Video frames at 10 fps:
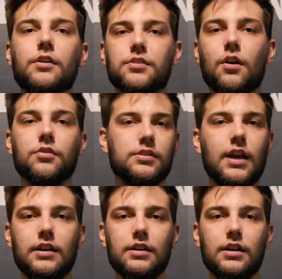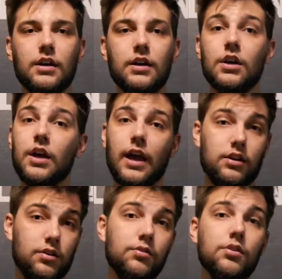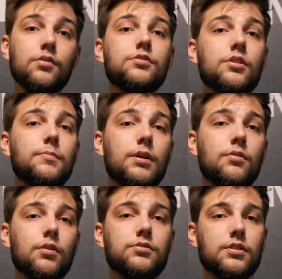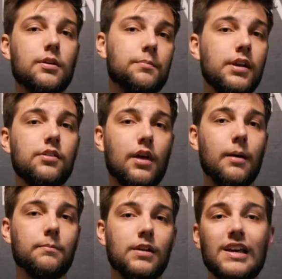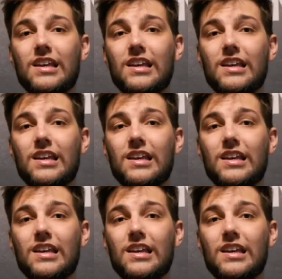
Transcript: files all together, and you use your B-roll to complete them,